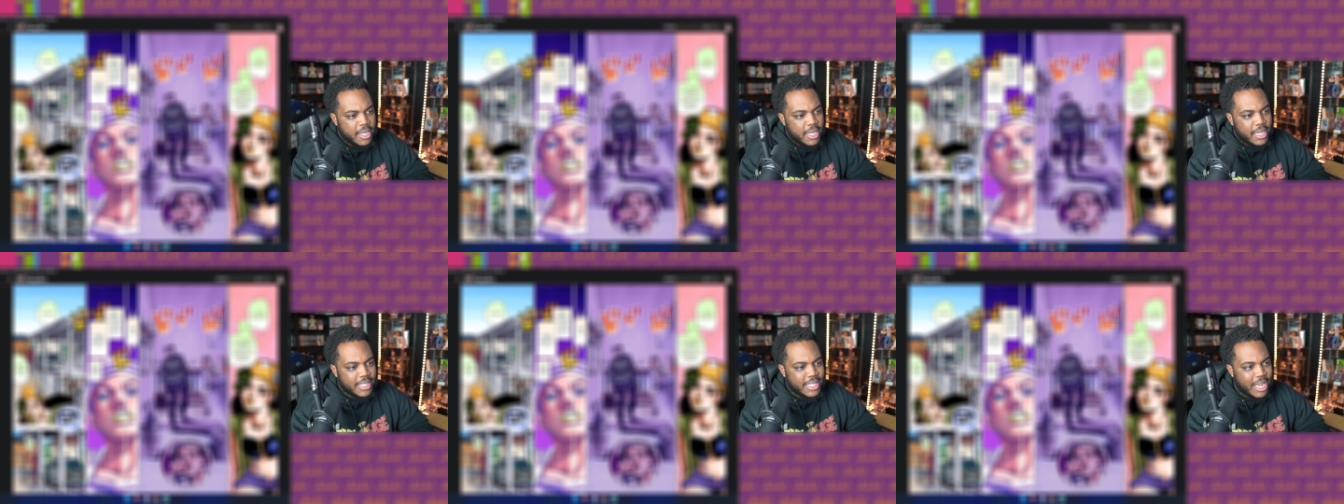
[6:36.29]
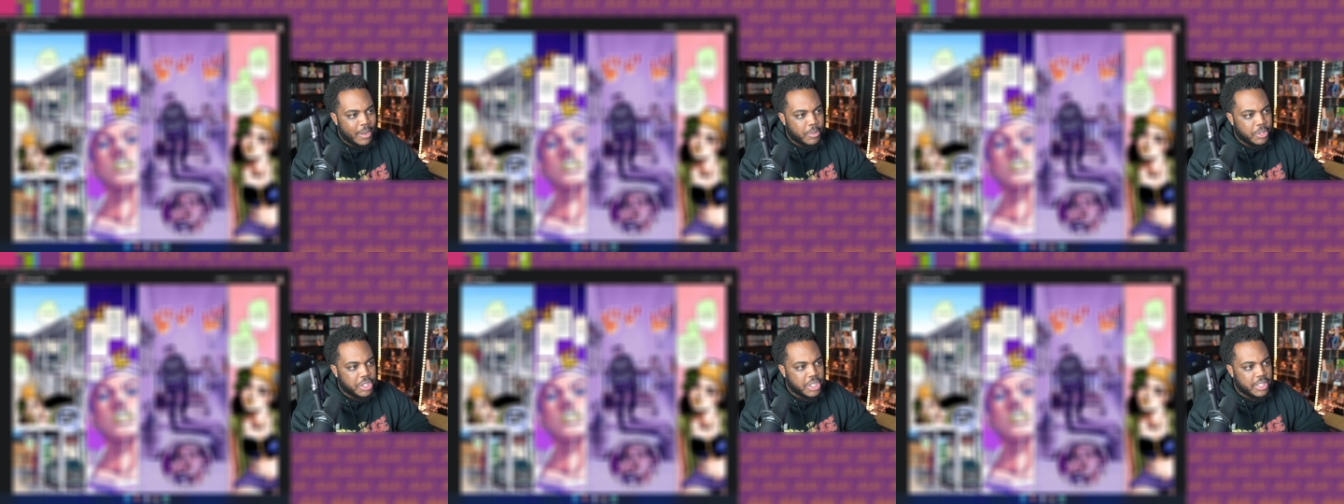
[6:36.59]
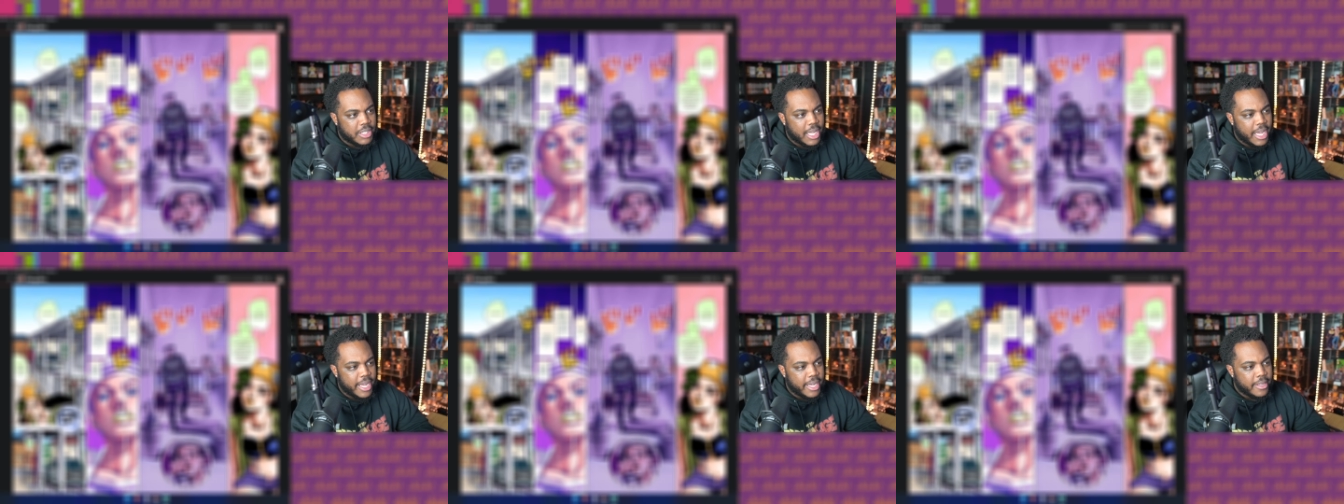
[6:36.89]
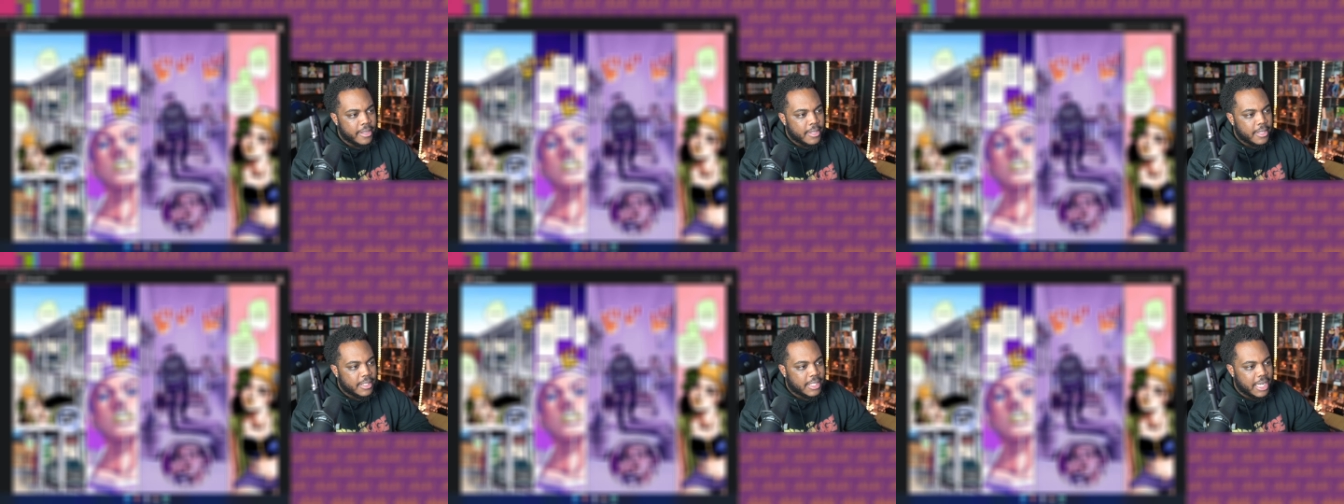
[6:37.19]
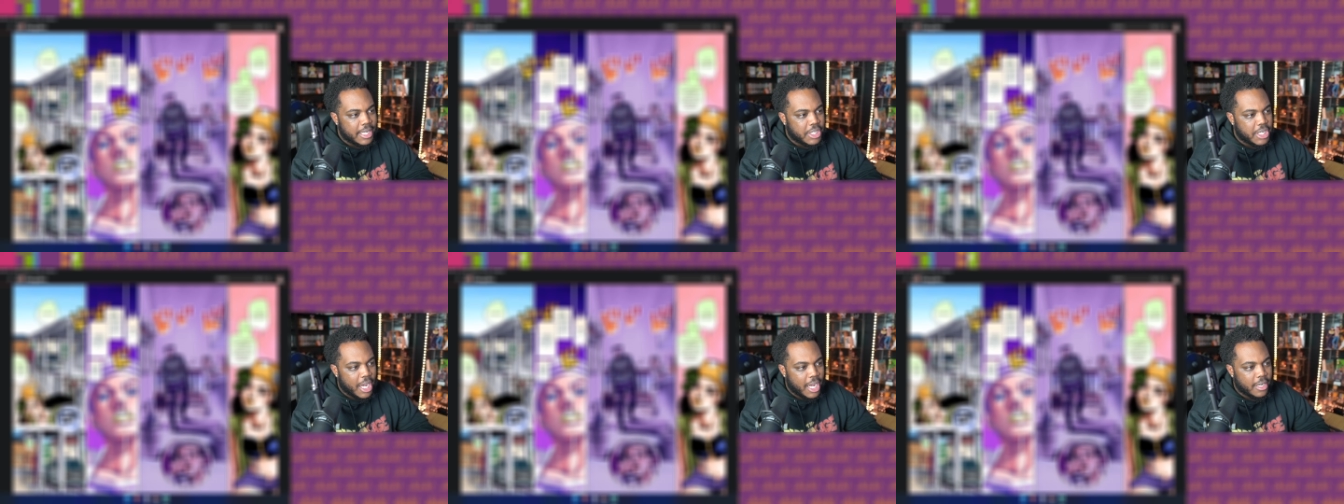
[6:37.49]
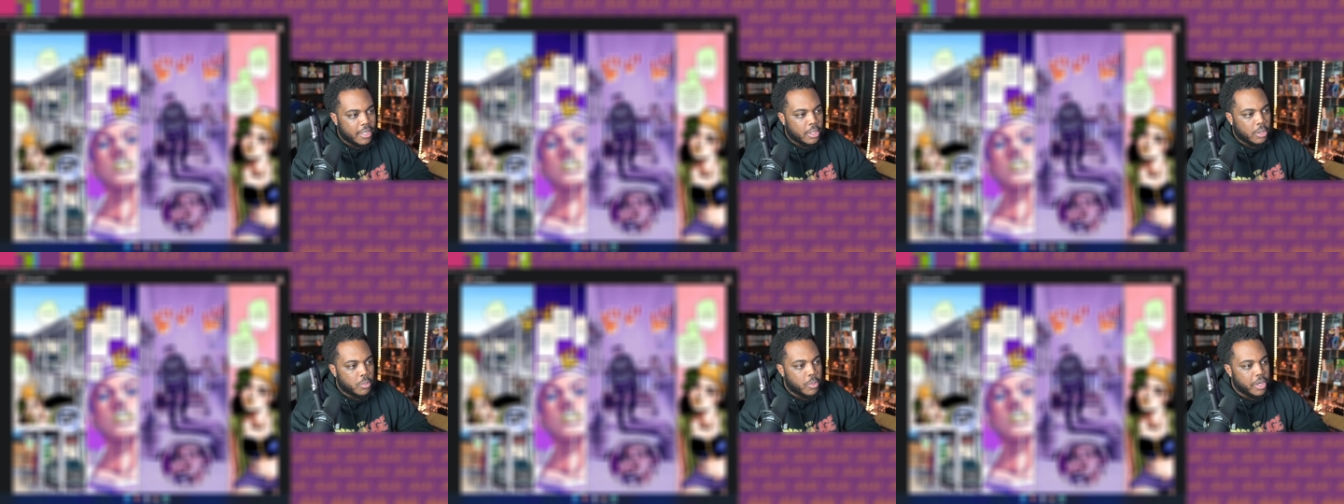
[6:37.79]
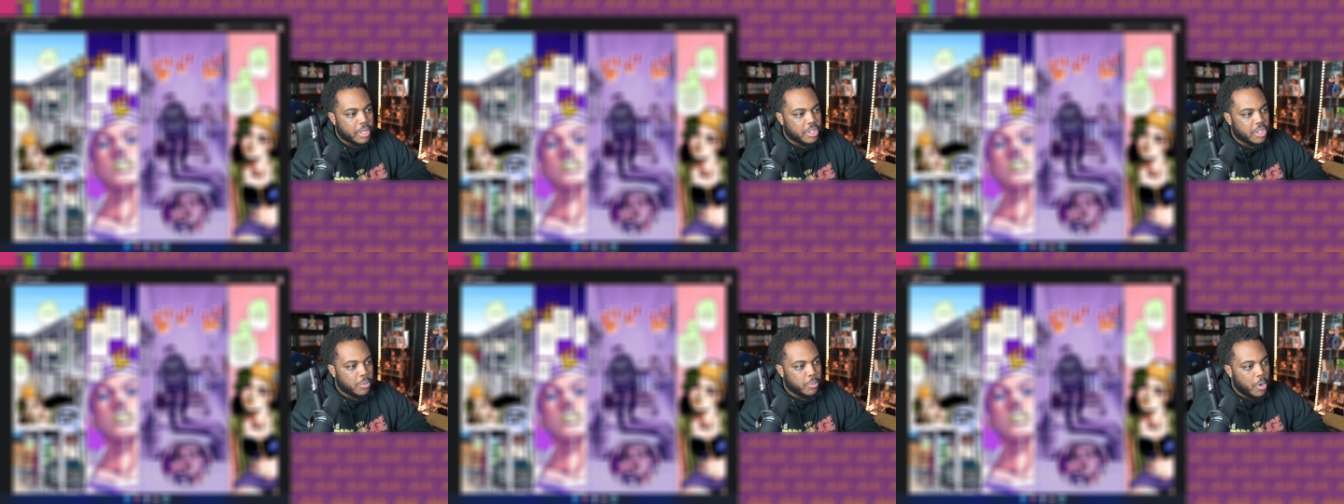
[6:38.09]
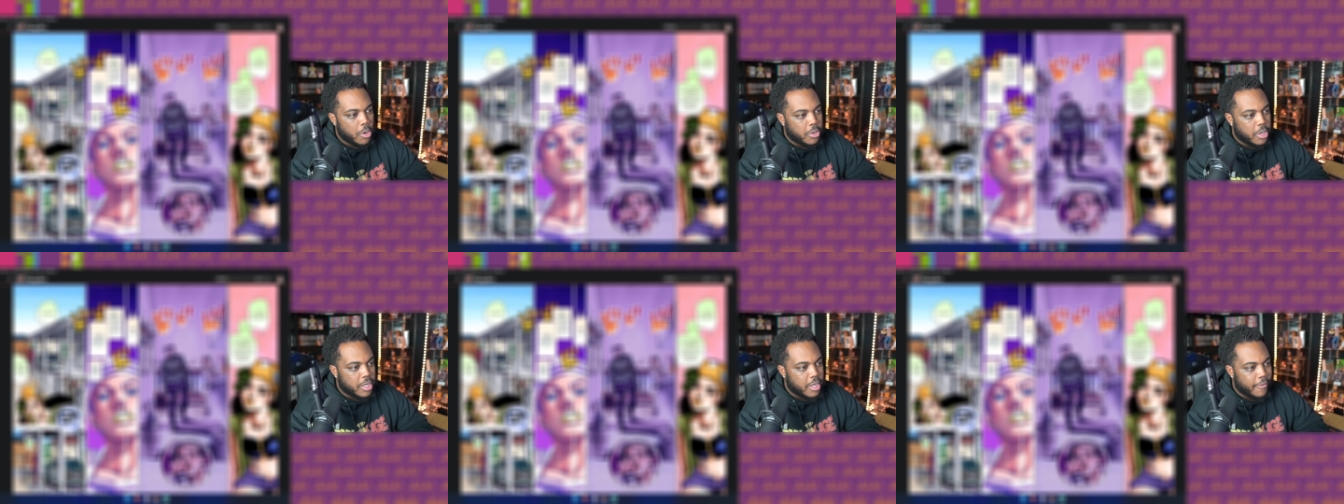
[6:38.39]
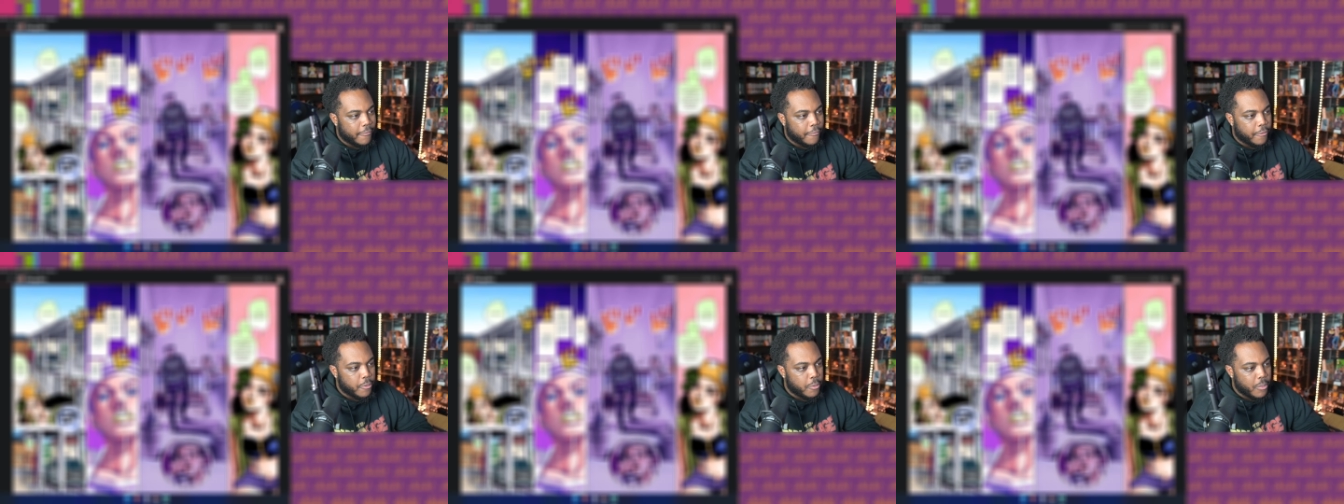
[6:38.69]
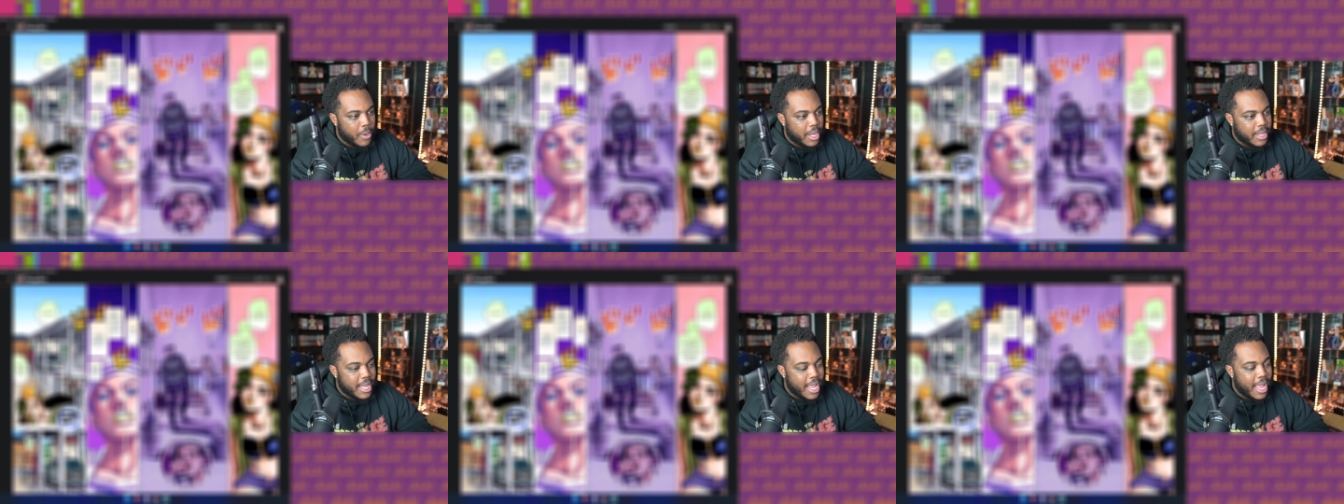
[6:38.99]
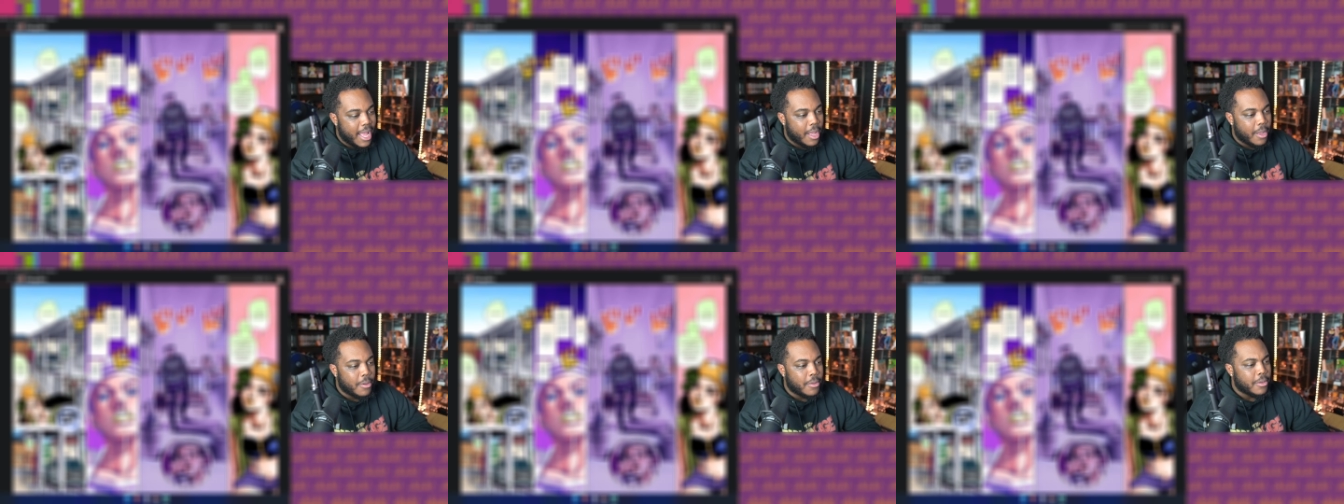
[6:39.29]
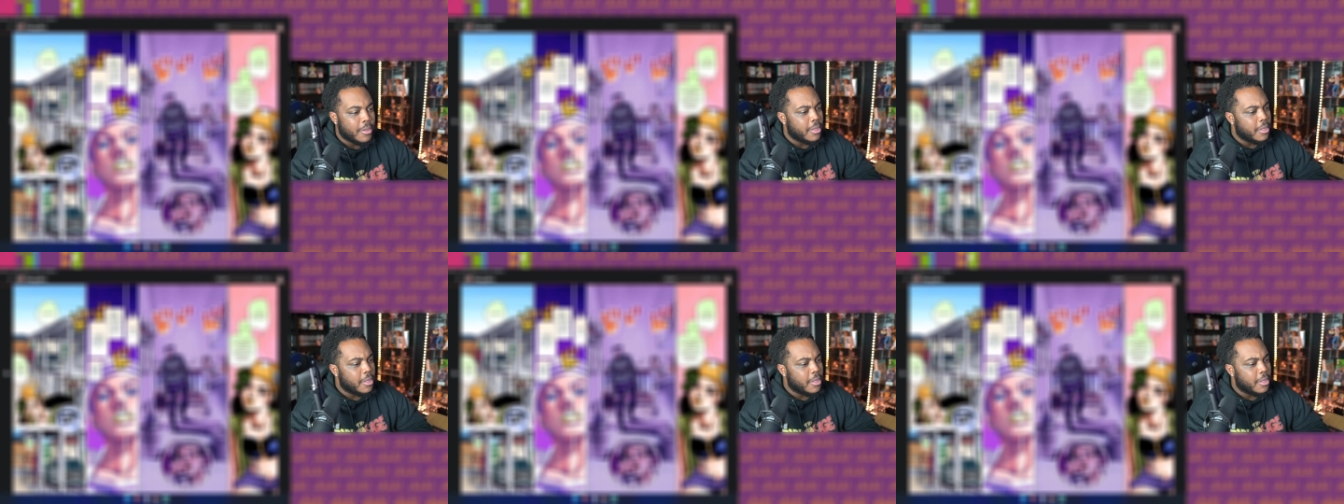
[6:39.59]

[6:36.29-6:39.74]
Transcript: Is that what she's saying? Seichan, where's the Rokakaka fruit right now?